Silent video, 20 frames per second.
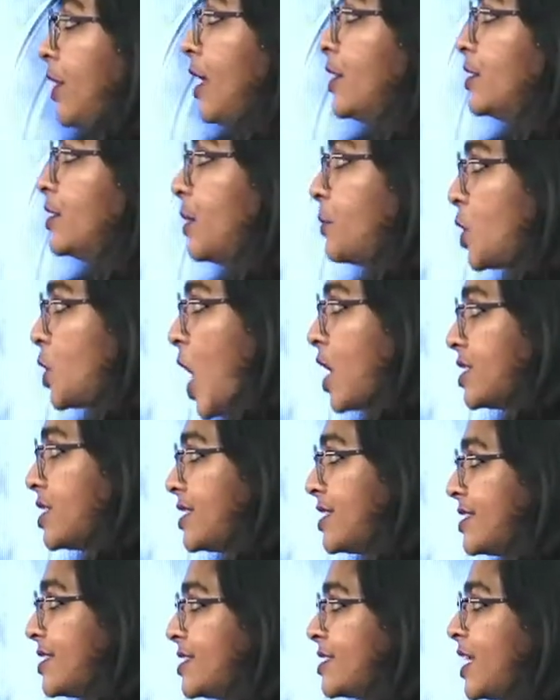The
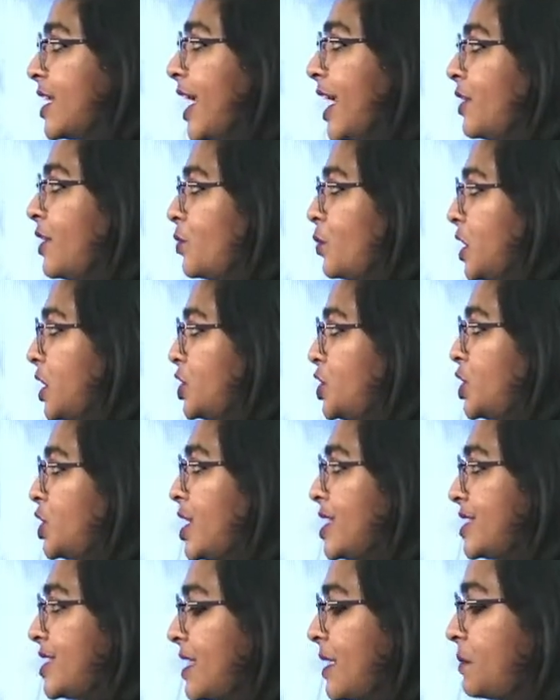process in which
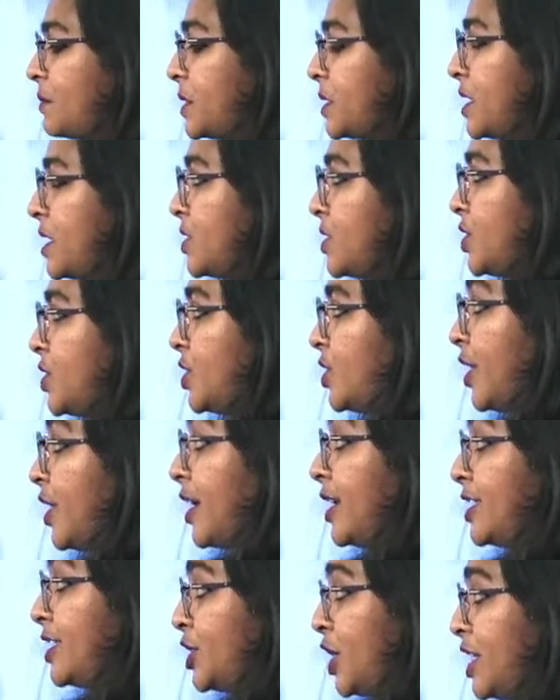a substance
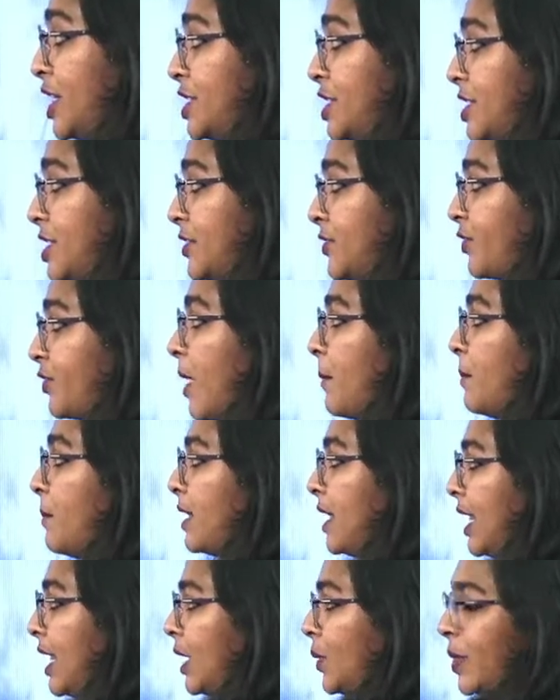changes from
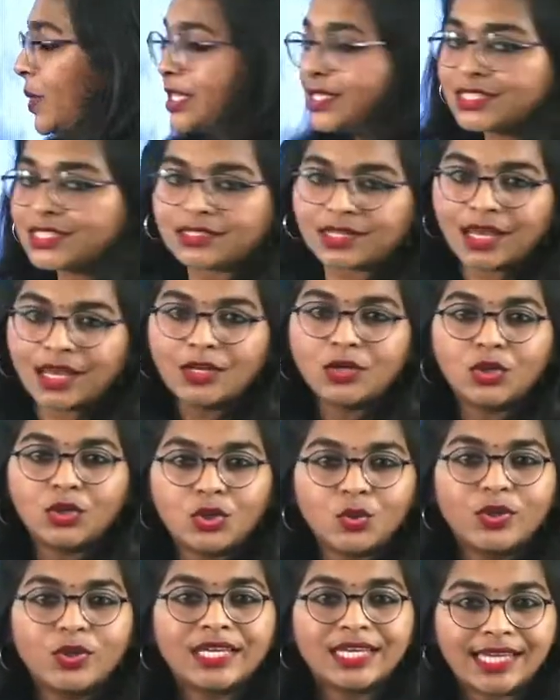liquid state
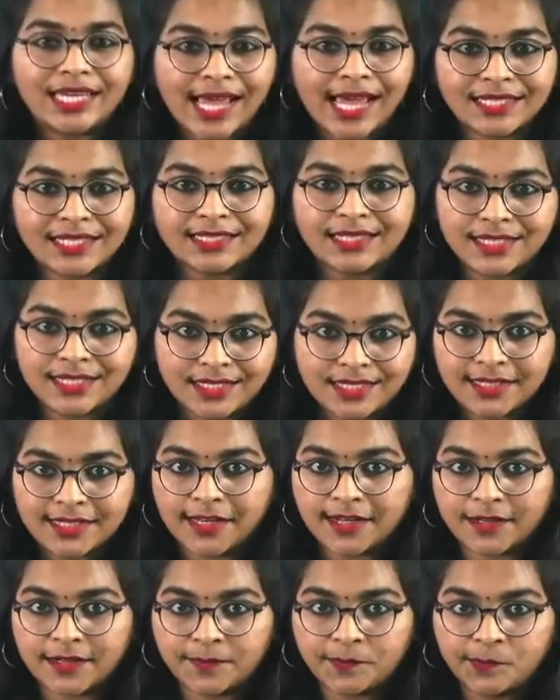to gaseous
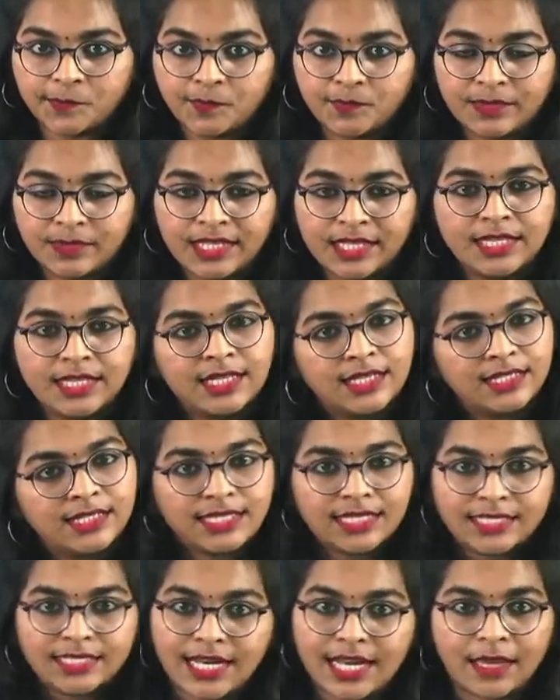state.
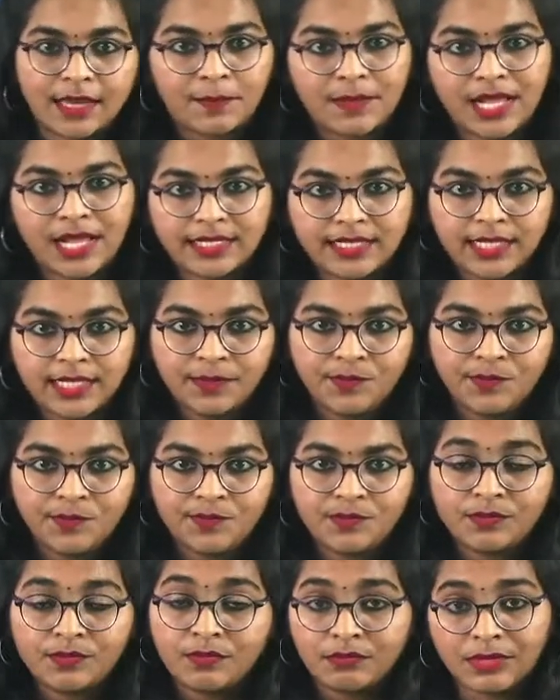Just like melting,
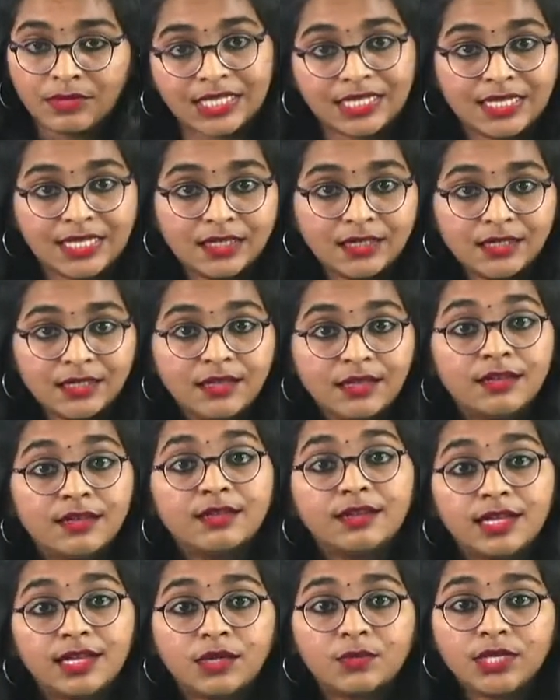but here
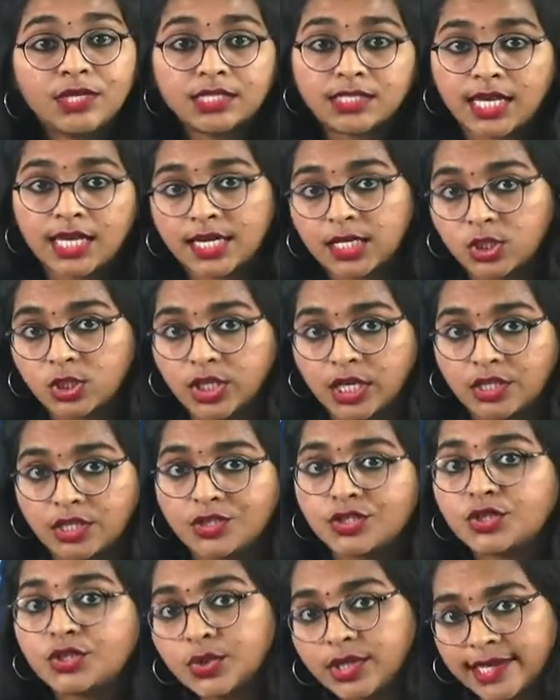liquid is getting
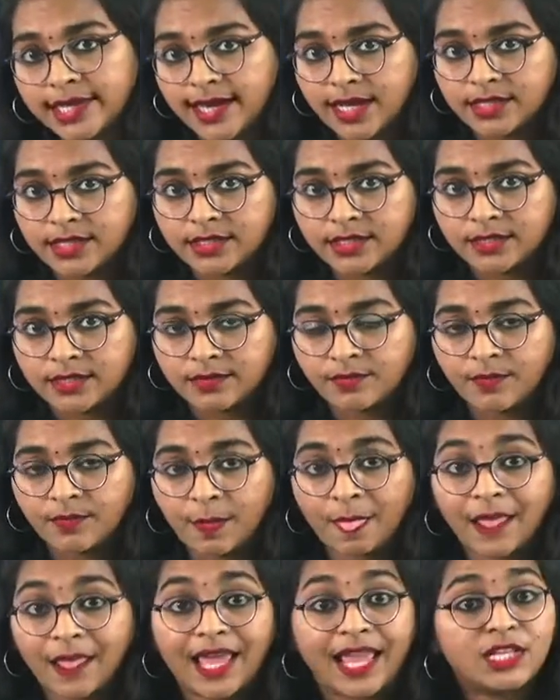changed to gas.
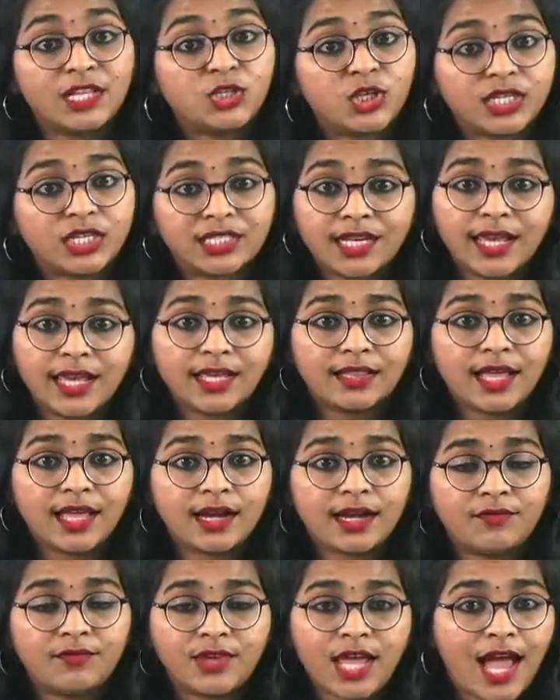And just like
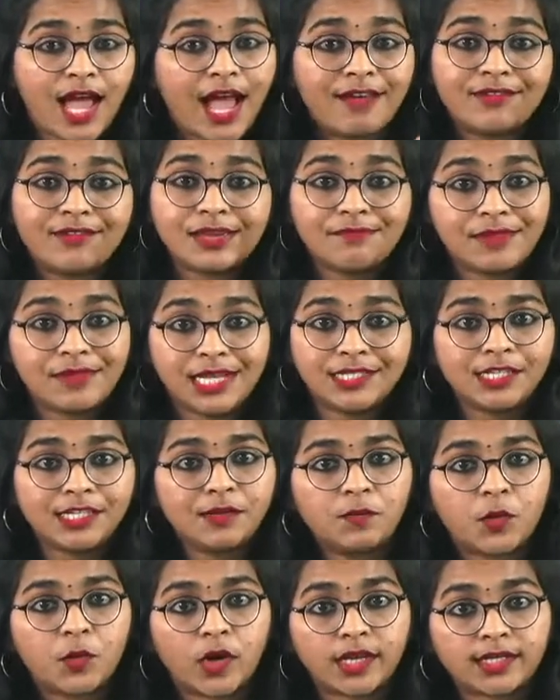that, we are having
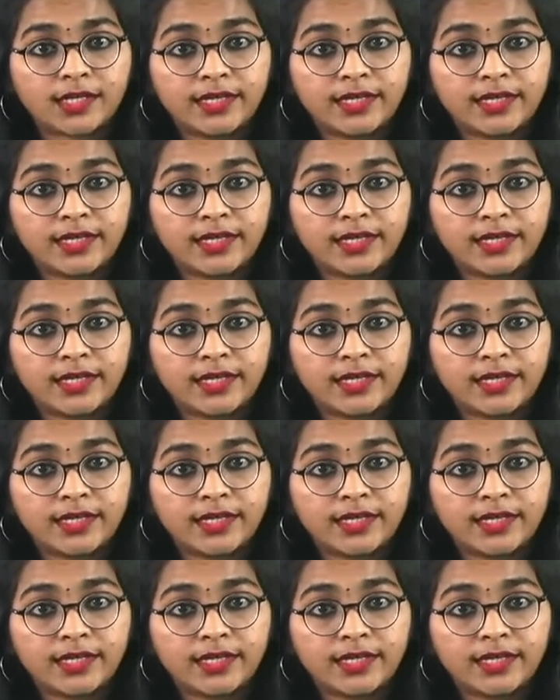melting point,